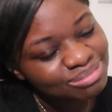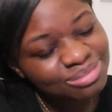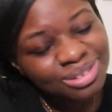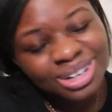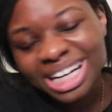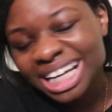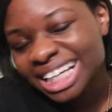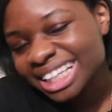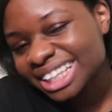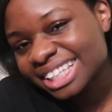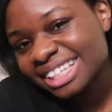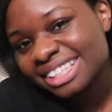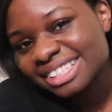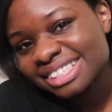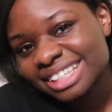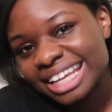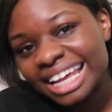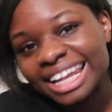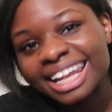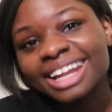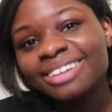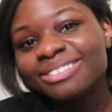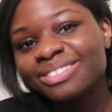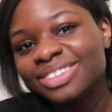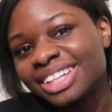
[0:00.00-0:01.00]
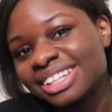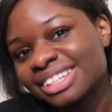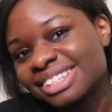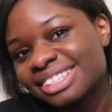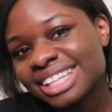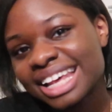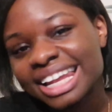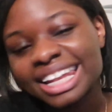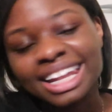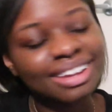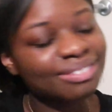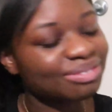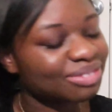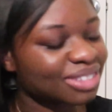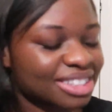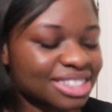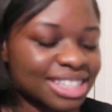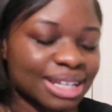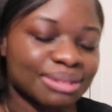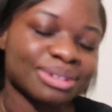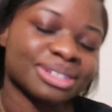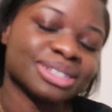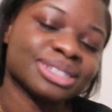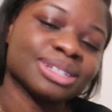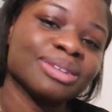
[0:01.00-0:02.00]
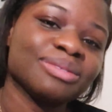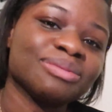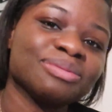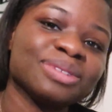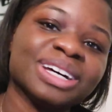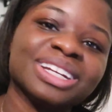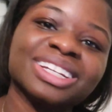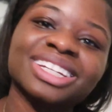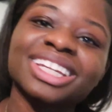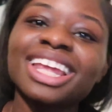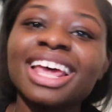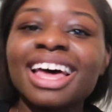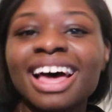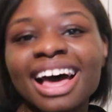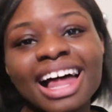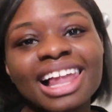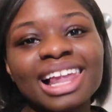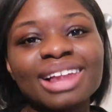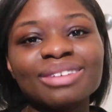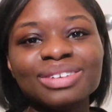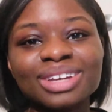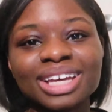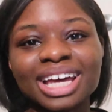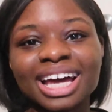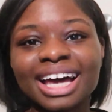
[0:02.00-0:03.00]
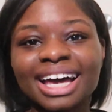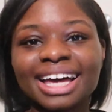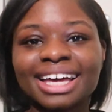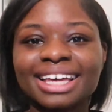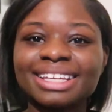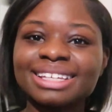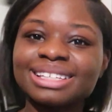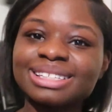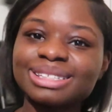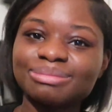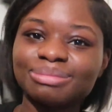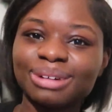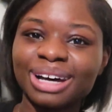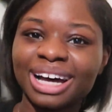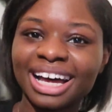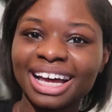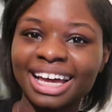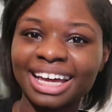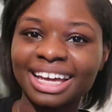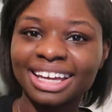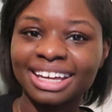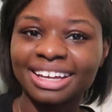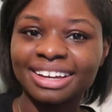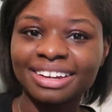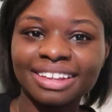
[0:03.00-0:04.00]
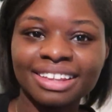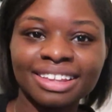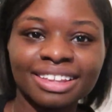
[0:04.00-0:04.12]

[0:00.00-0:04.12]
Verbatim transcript: More like this. I love this. I love this kind of stuff. But I love you guys. Bye.